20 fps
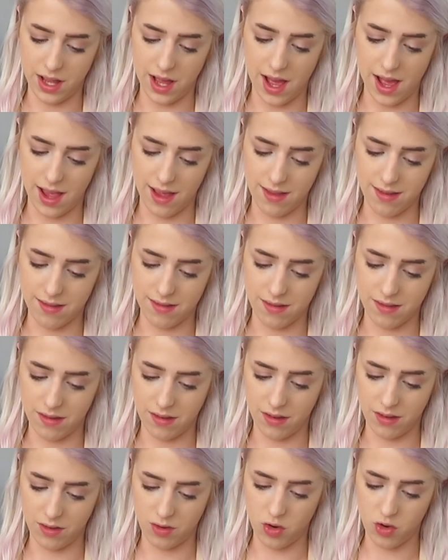ice
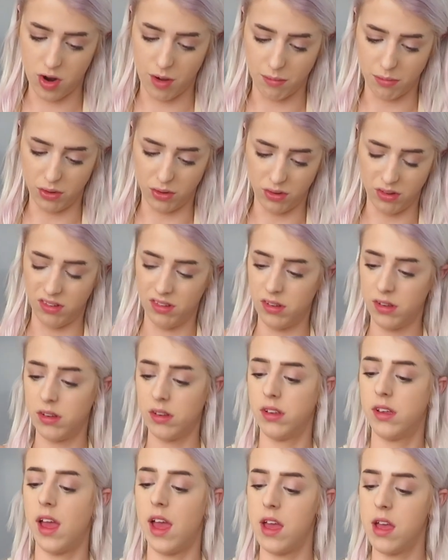crumble
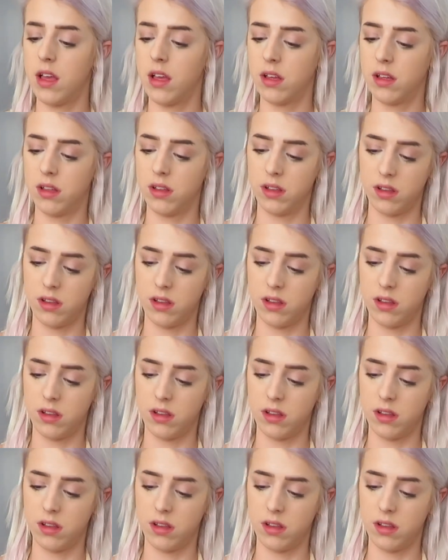cake.